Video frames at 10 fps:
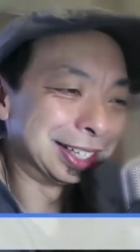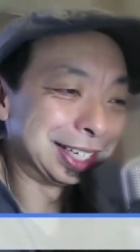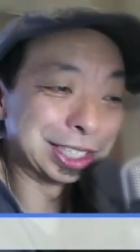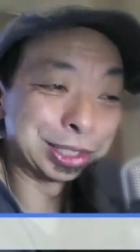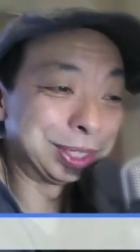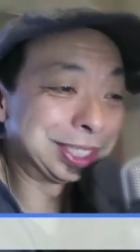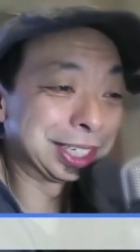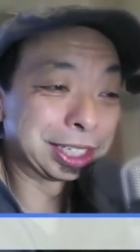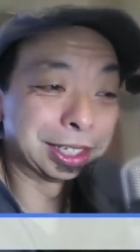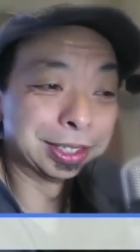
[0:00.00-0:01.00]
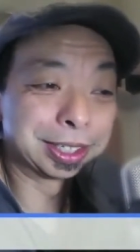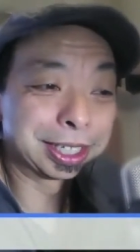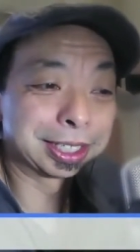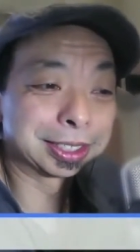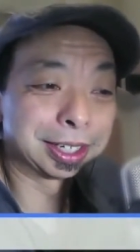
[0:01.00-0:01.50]
they just recently closed their
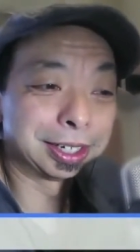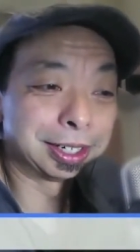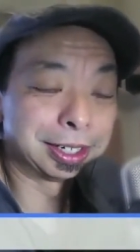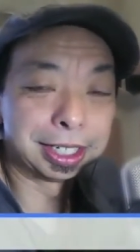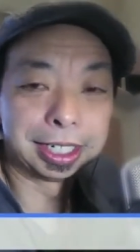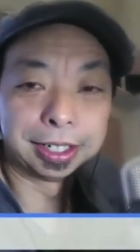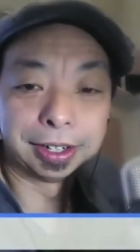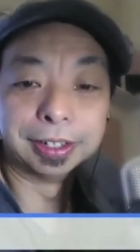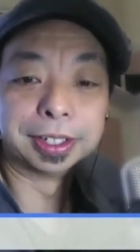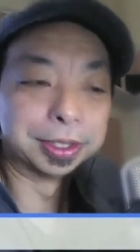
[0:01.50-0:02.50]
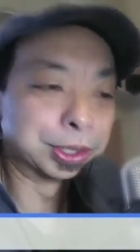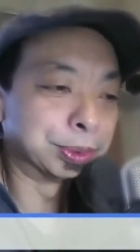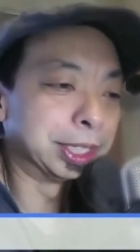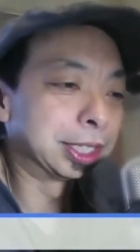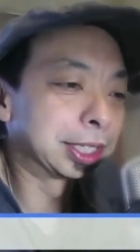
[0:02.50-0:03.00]
Kickstarter earlier this this
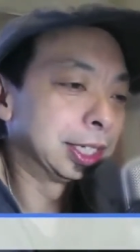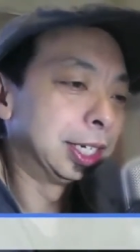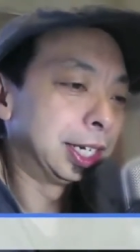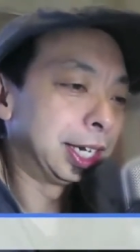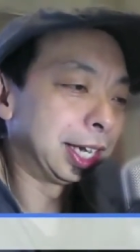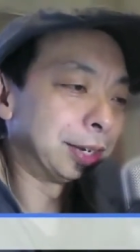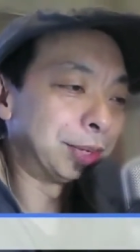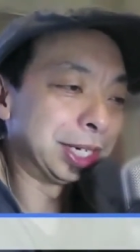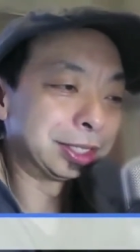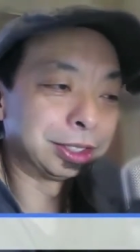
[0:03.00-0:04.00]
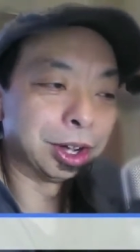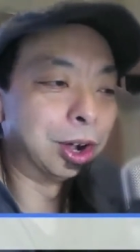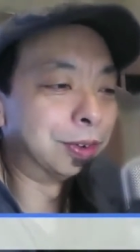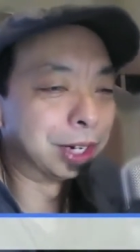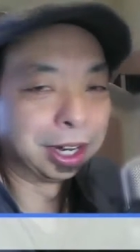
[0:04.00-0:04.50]
week and reached
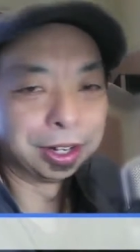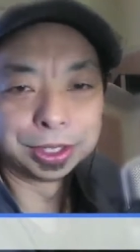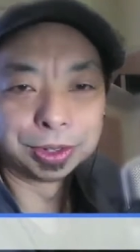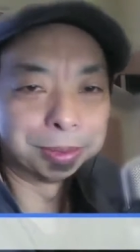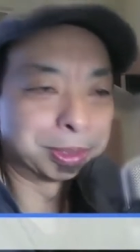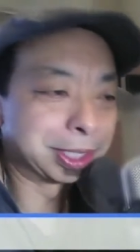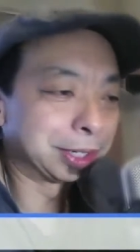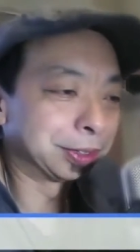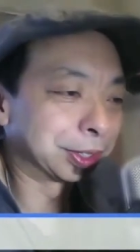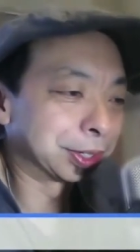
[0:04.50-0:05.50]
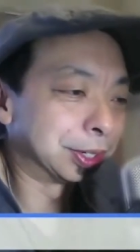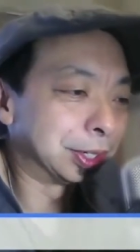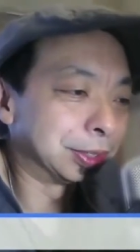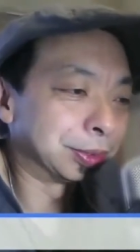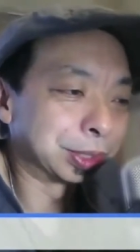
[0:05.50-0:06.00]
over 112% of their
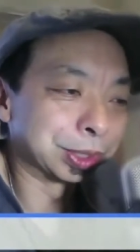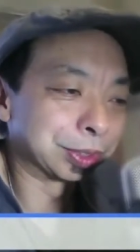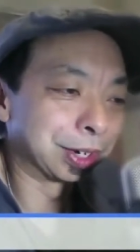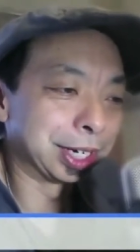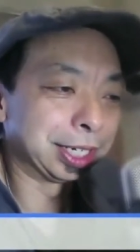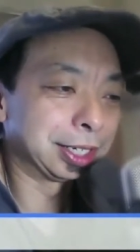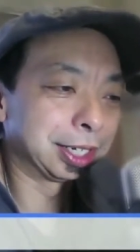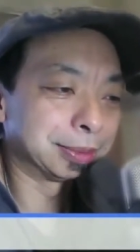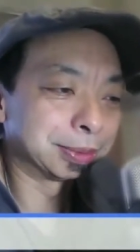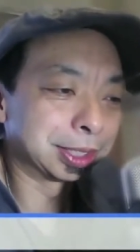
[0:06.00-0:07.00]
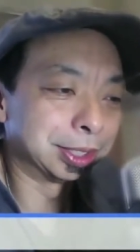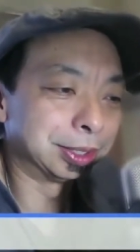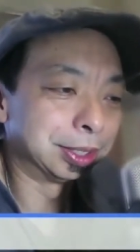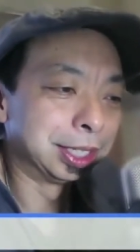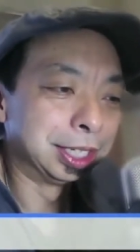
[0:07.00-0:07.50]
goal, which was great. Um,
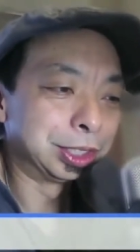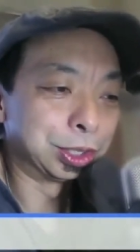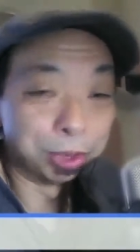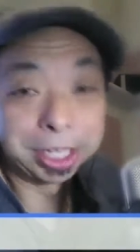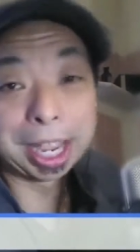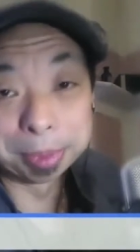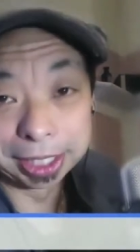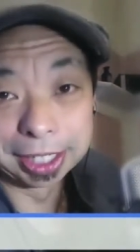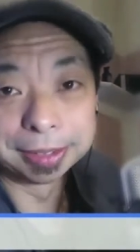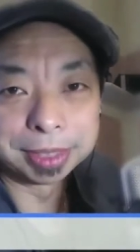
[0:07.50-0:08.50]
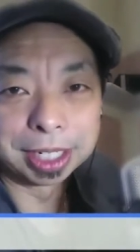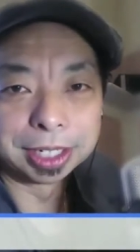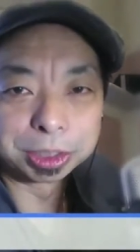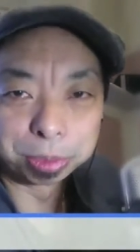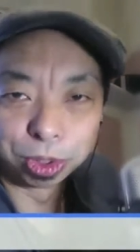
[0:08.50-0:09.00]
so to recap again,
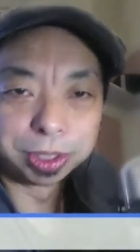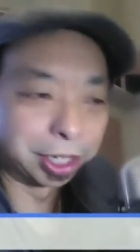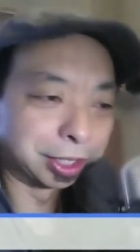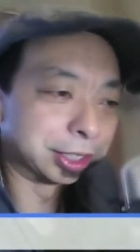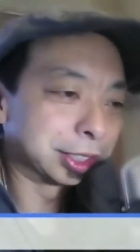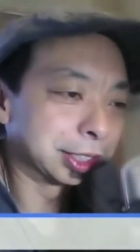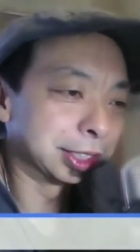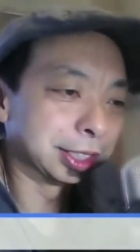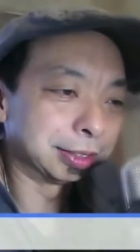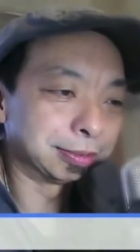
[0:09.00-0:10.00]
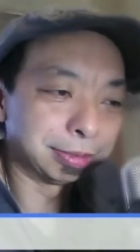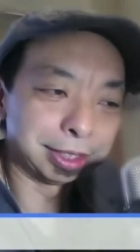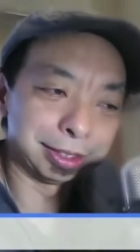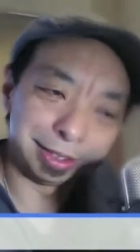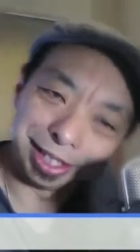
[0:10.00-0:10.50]
uh, SPOR Chargers uh,
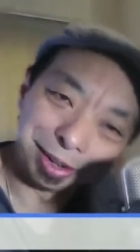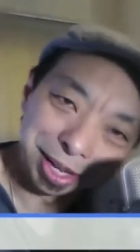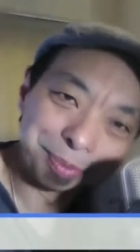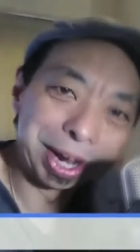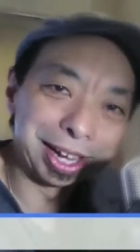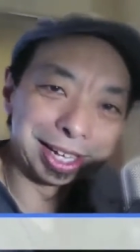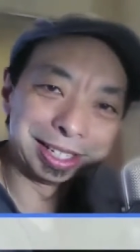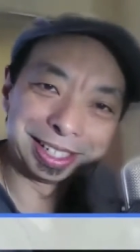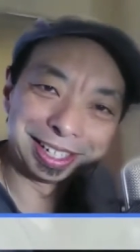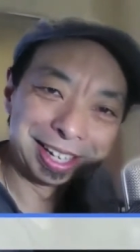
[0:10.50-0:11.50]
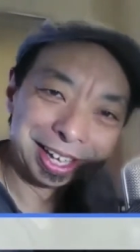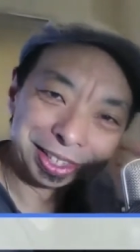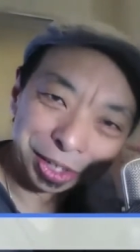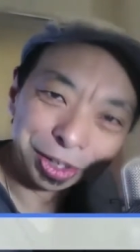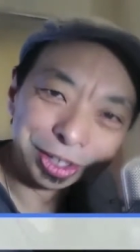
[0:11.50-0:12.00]
in, in in my in the
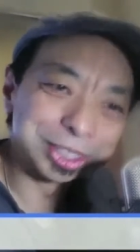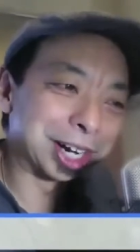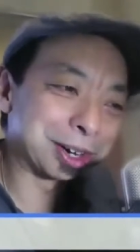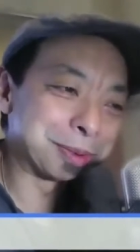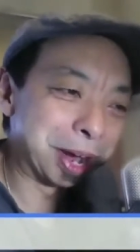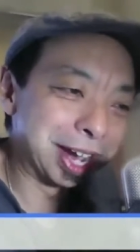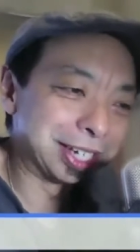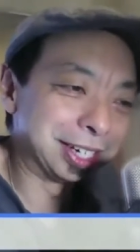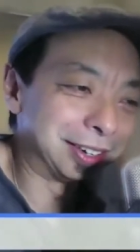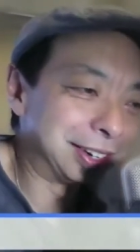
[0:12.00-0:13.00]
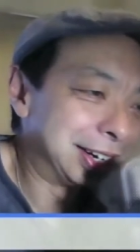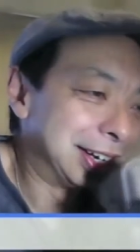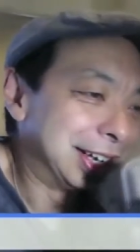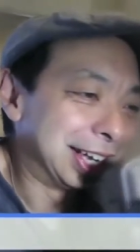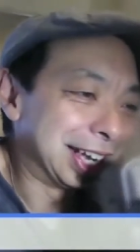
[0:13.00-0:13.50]
the nerd stalker mind here
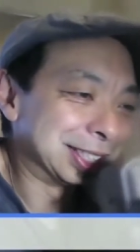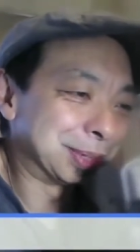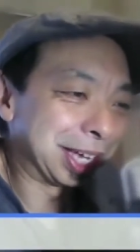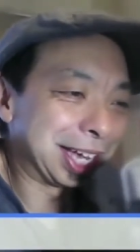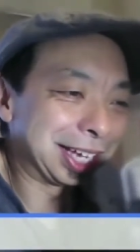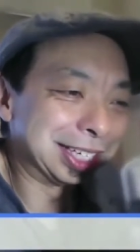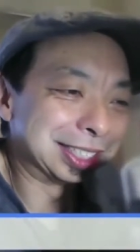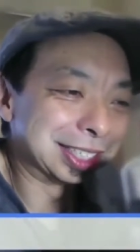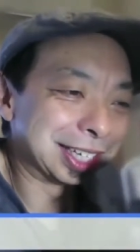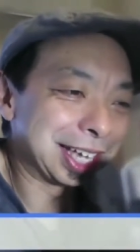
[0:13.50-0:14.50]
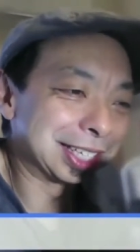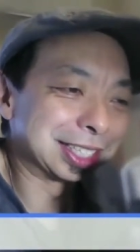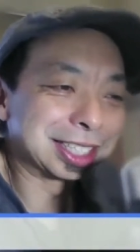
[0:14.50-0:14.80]
has uh, is the, has